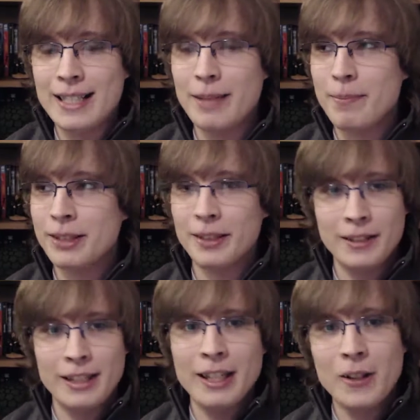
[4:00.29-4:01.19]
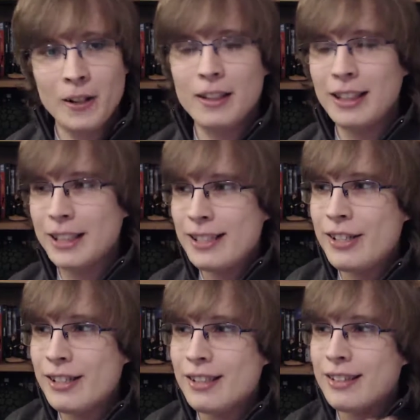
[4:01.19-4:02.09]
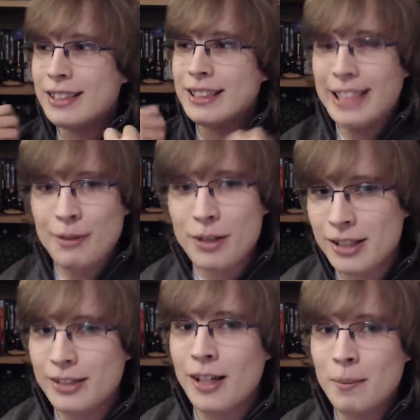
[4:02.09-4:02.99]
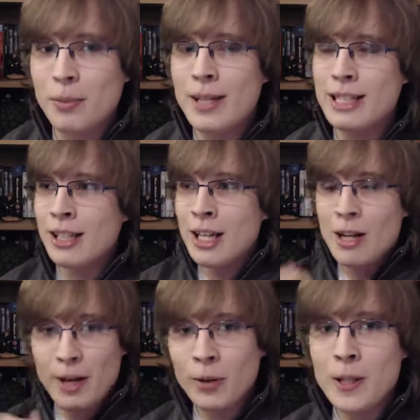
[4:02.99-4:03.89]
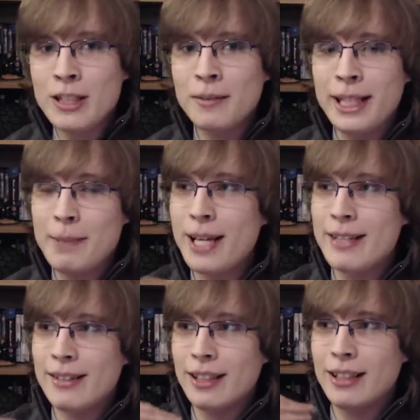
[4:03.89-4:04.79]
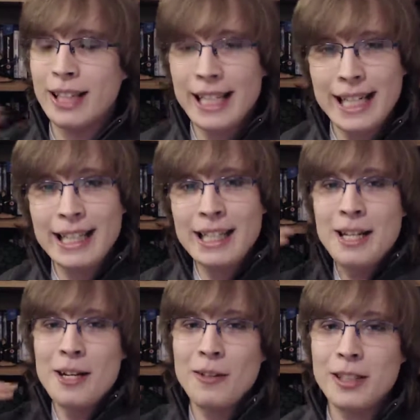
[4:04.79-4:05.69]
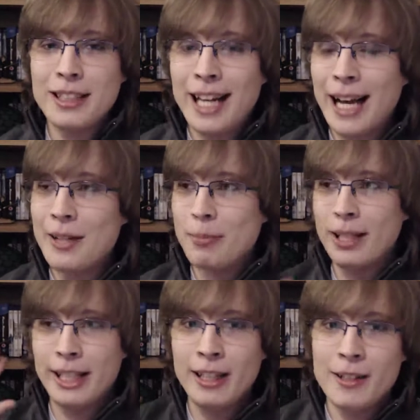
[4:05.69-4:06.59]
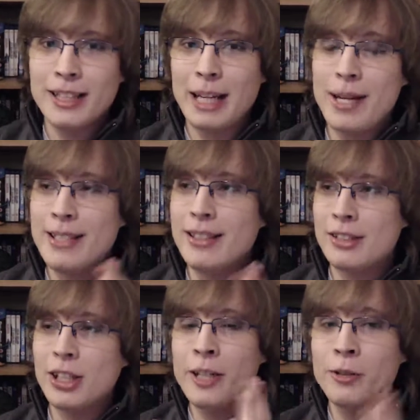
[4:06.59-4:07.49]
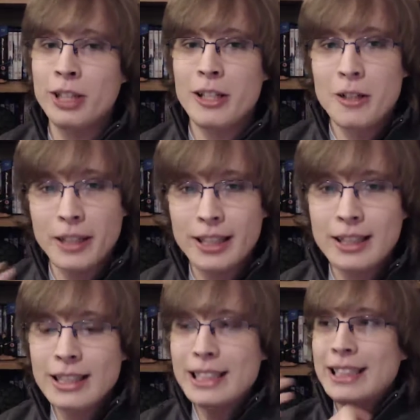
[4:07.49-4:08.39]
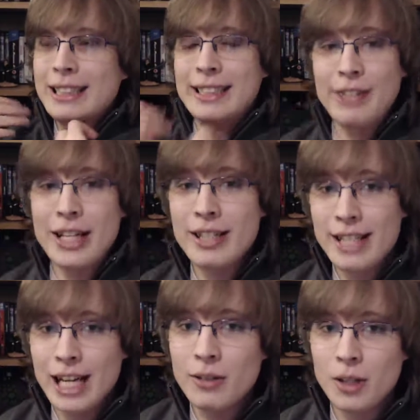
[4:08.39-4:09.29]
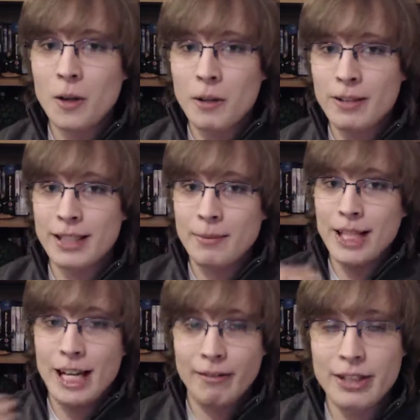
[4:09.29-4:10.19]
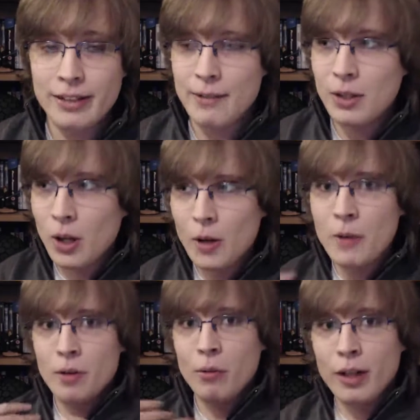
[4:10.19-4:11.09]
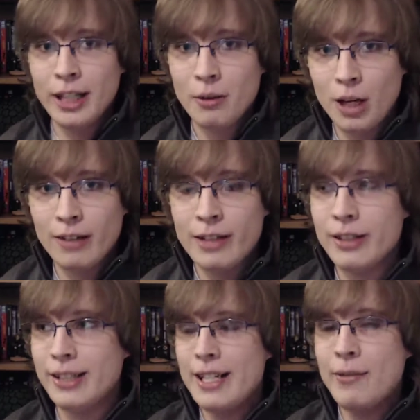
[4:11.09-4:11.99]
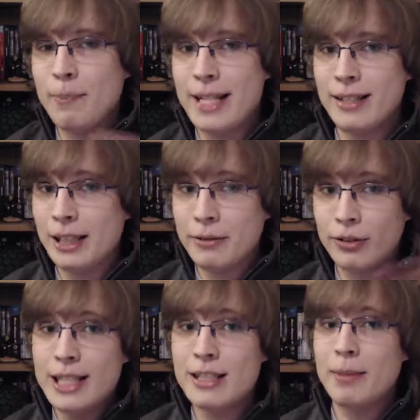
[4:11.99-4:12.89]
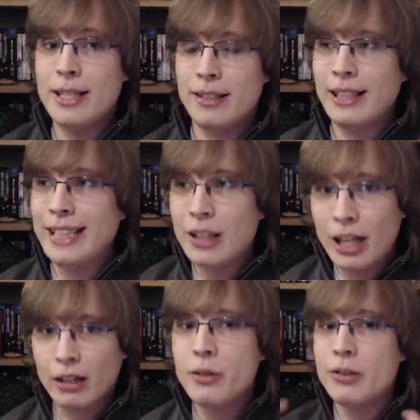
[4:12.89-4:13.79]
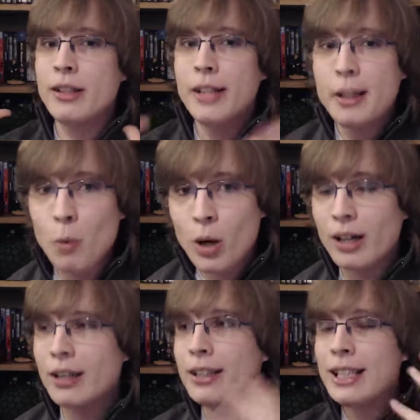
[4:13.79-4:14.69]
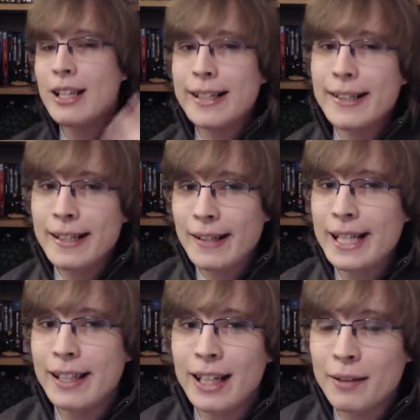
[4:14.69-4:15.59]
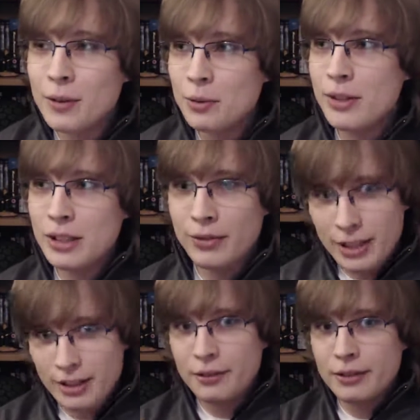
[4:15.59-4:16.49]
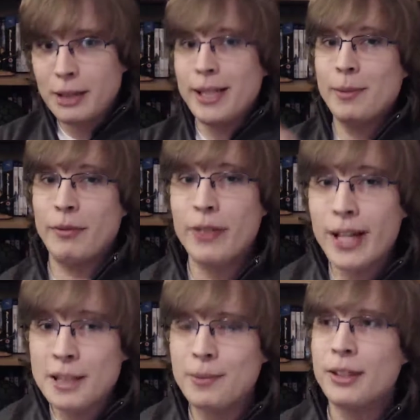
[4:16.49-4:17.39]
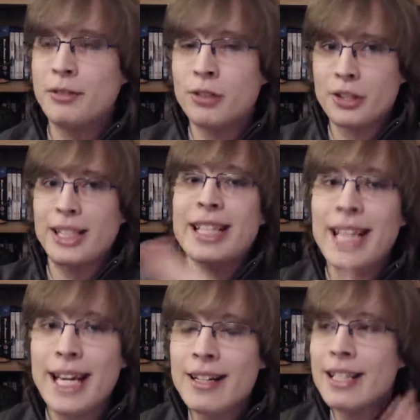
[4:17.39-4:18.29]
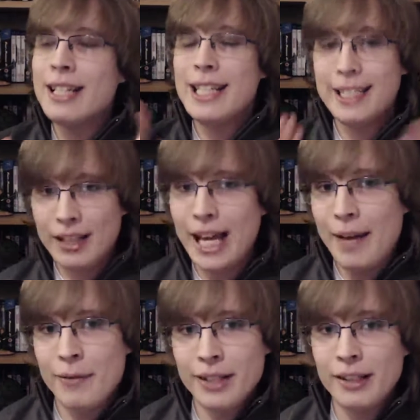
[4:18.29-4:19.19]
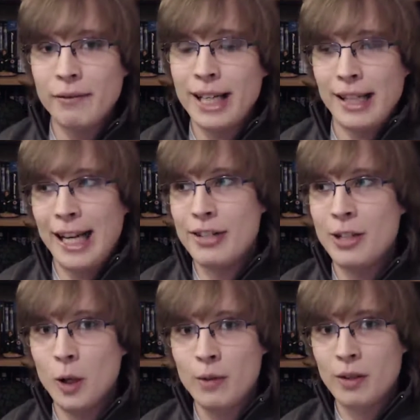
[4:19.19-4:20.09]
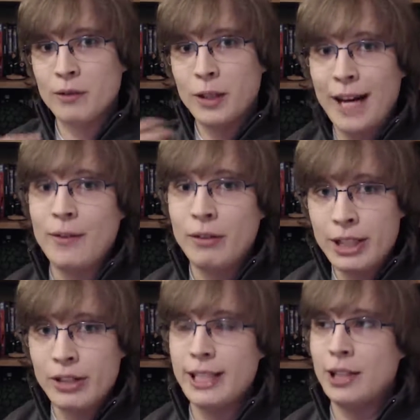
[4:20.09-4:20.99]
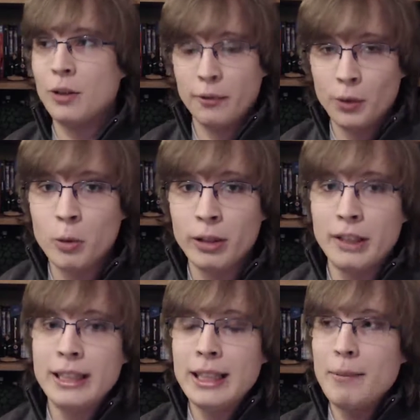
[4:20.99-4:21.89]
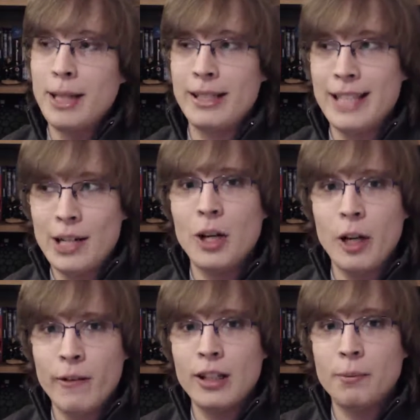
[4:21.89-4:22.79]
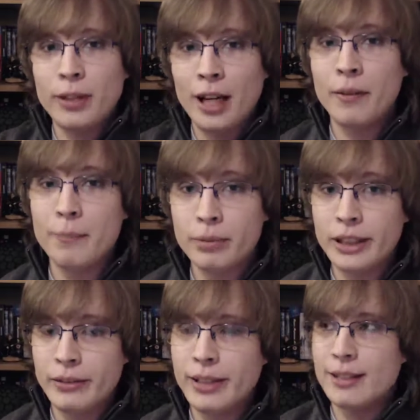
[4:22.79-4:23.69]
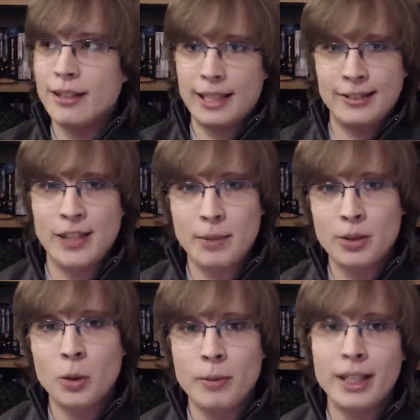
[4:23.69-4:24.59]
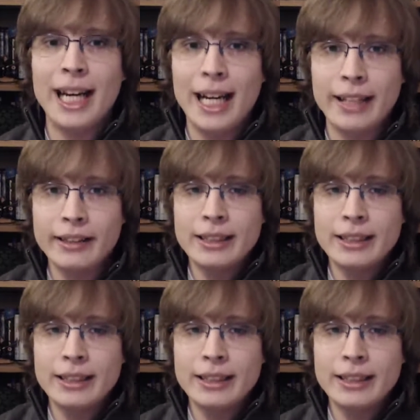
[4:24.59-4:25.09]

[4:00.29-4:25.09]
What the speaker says: episode in a lot, because there was just certain points when Hoizumi basically was catched by Kyosuke. It basically just told you, look, they've actually now got over the stigma they had originally. They've got over what they were originally, and they're basically friends. They're basically now closer than they were. I kind of like that. I thought it was one of those things you don't really pick up at first, but when you watch it again, it's kind of evident the fact they actually got over what happened originally and gone forward. Basically now got over the previous, like, summer tournament they had.